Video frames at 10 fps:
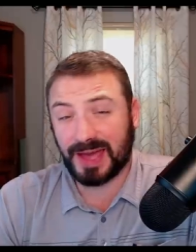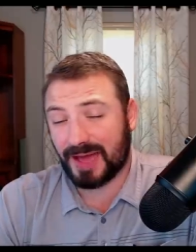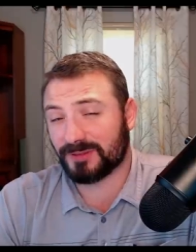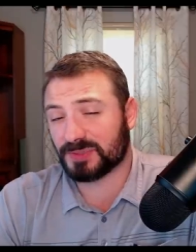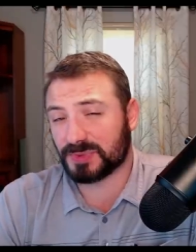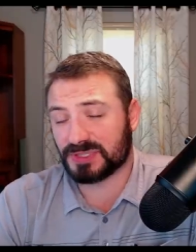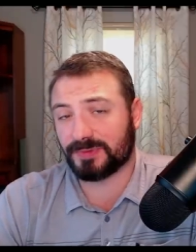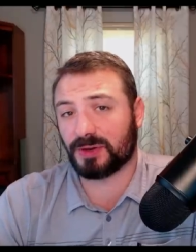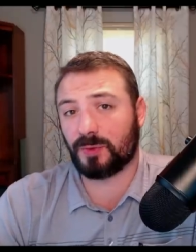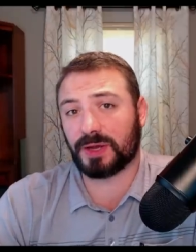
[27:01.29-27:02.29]
have a
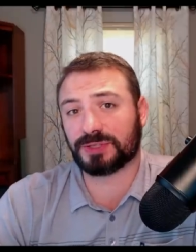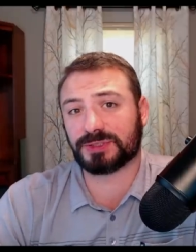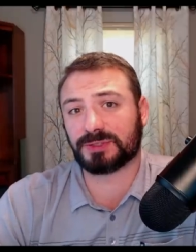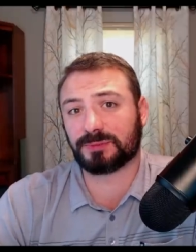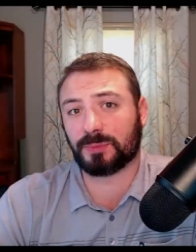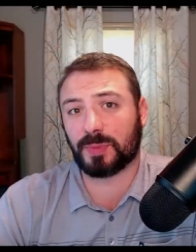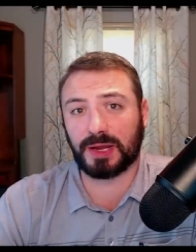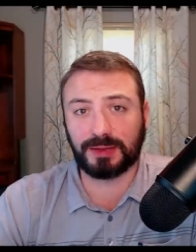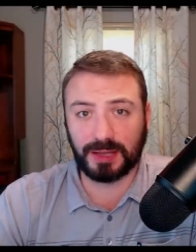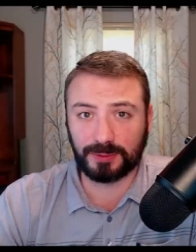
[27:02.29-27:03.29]
specific question,
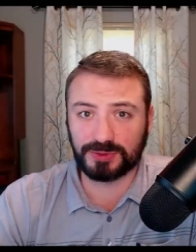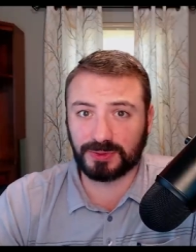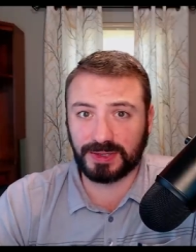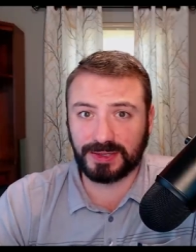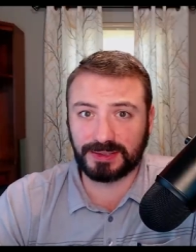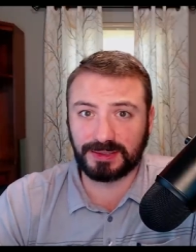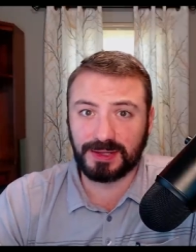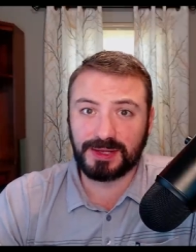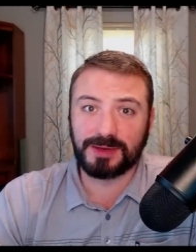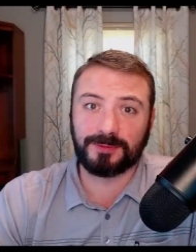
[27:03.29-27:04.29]
body language related,
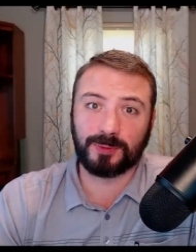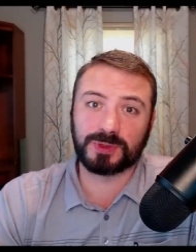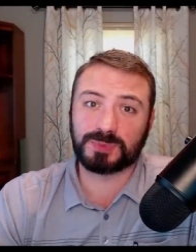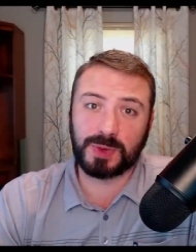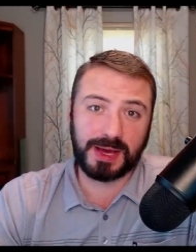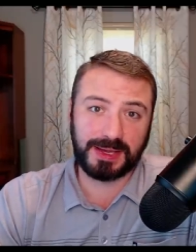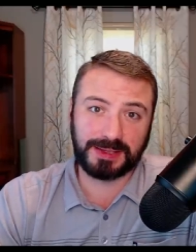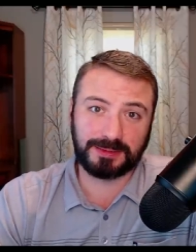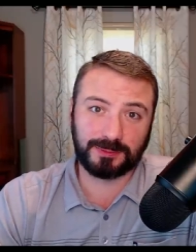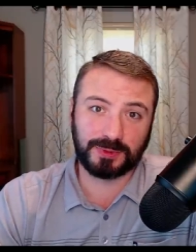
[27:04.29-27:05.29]
for
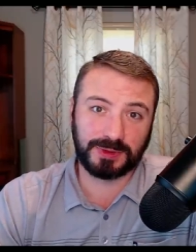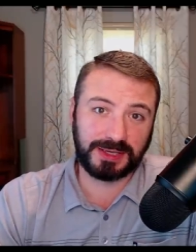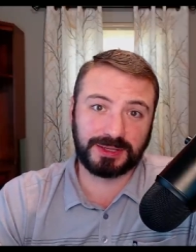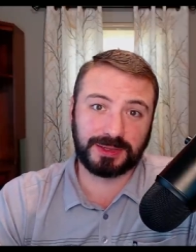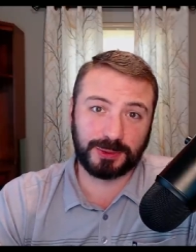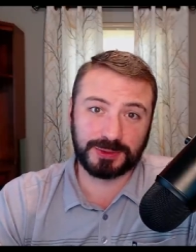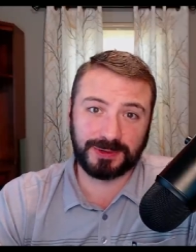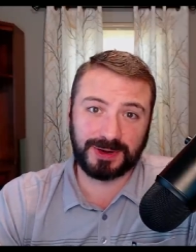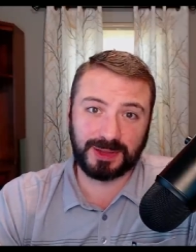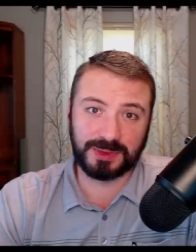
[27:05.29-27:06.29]
Spidey, related to
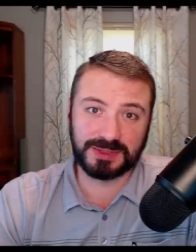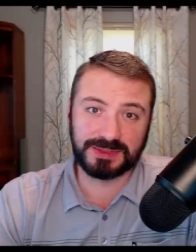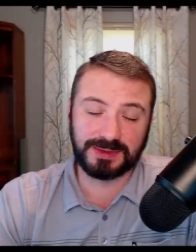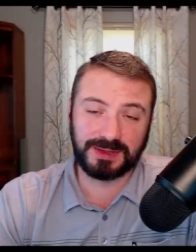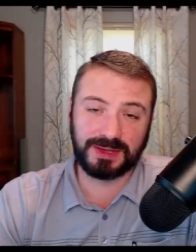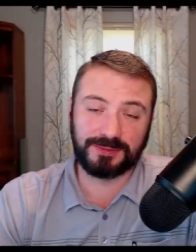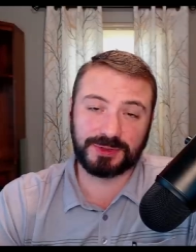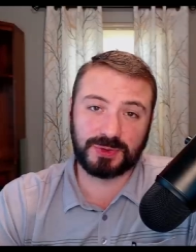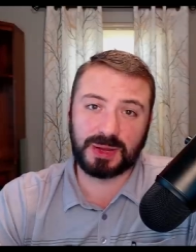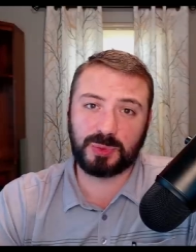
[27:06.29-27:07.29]
closing arguments, if you
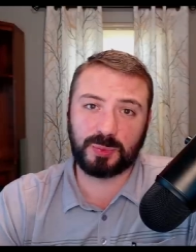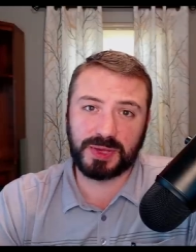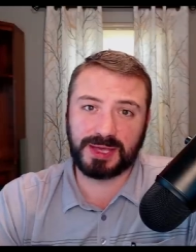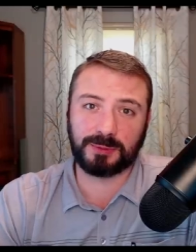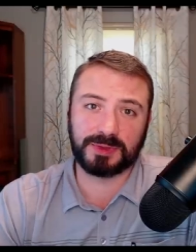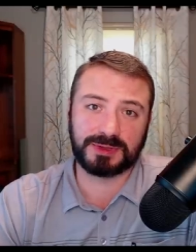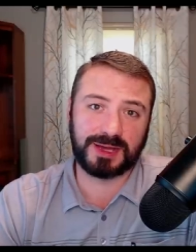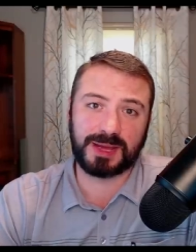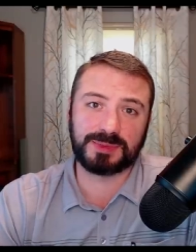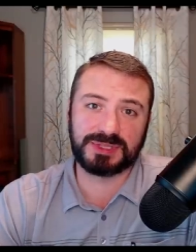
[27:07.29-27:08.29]
drop a pin with a
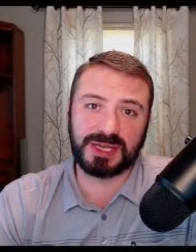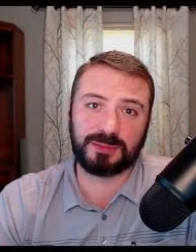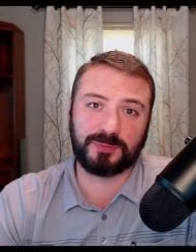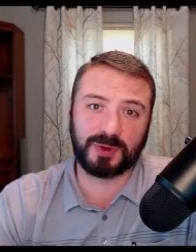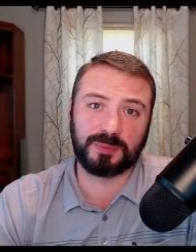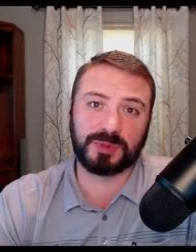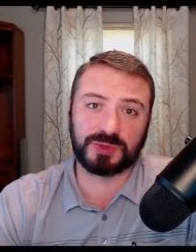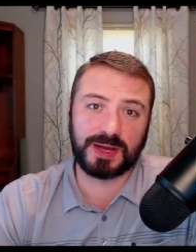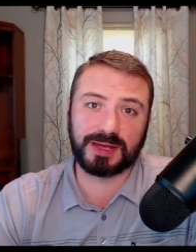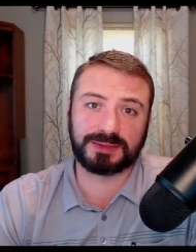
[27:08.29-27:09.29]
timestamp from the
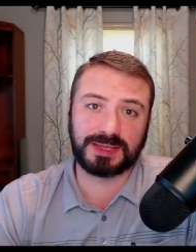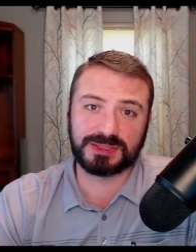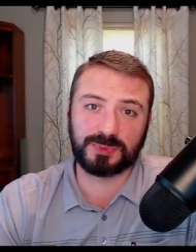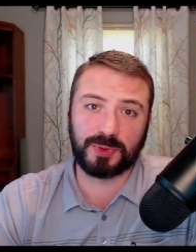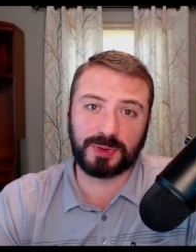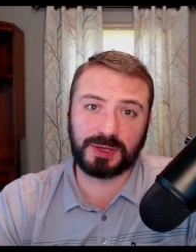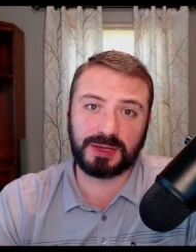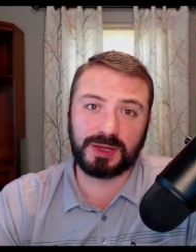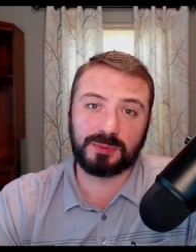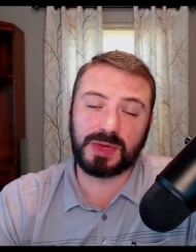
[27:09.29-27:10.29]
trial testimony,
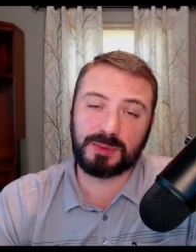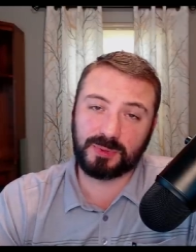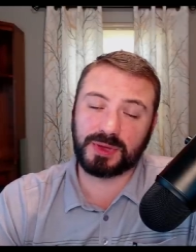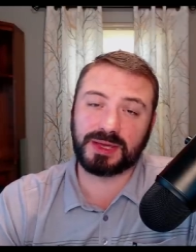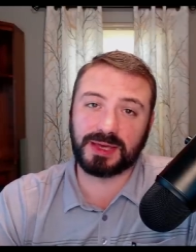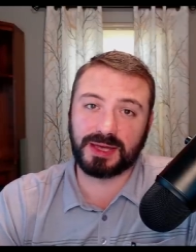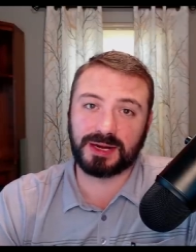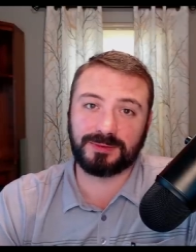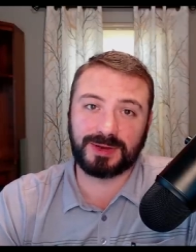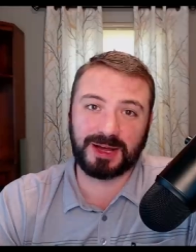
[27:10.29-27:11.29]
maybe we can get
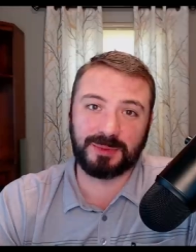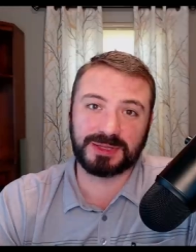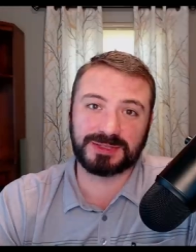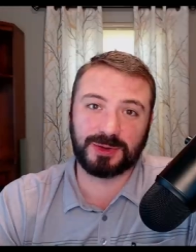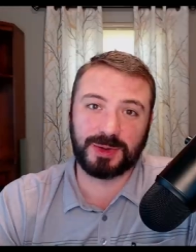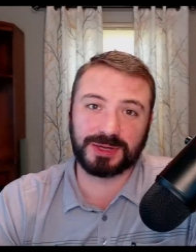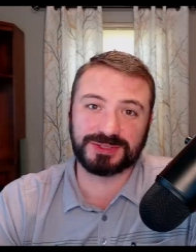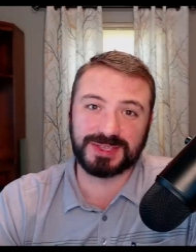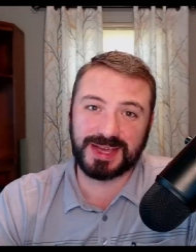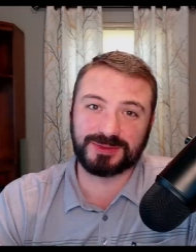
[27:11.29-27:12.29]
enough comments and
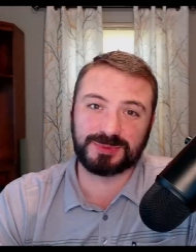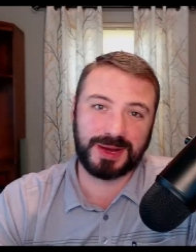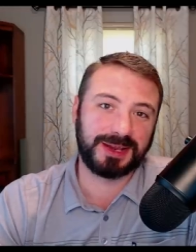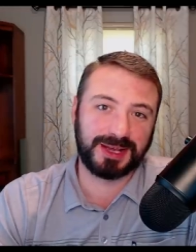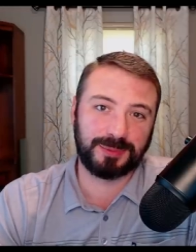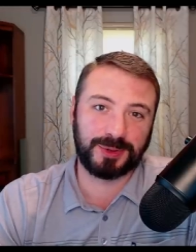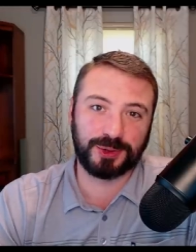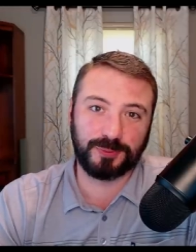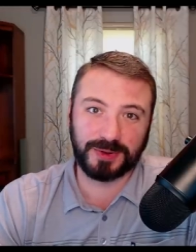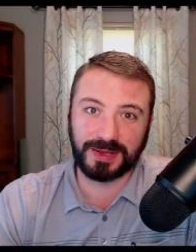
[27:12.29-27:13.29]
questions to have Spidey come on
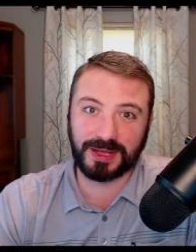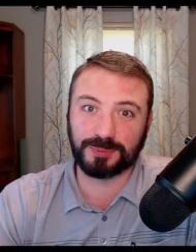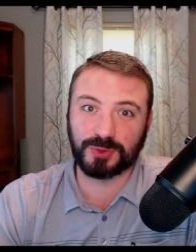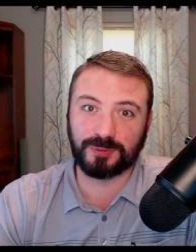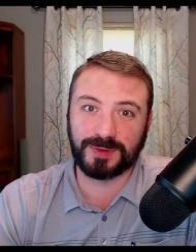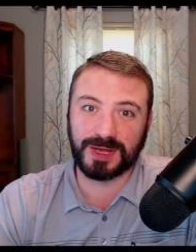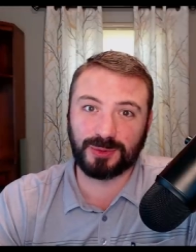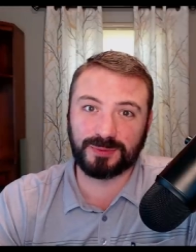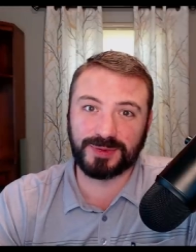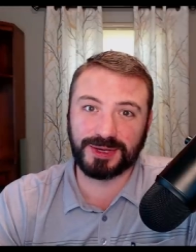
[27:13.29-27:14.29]
over to help do a
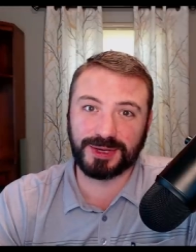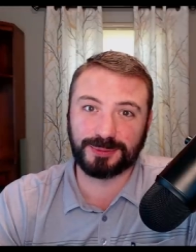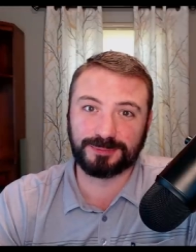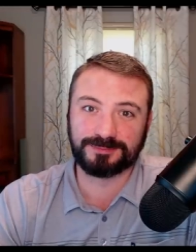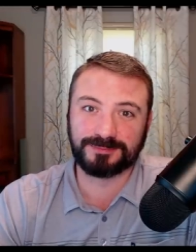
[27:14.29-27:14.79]
follow up video.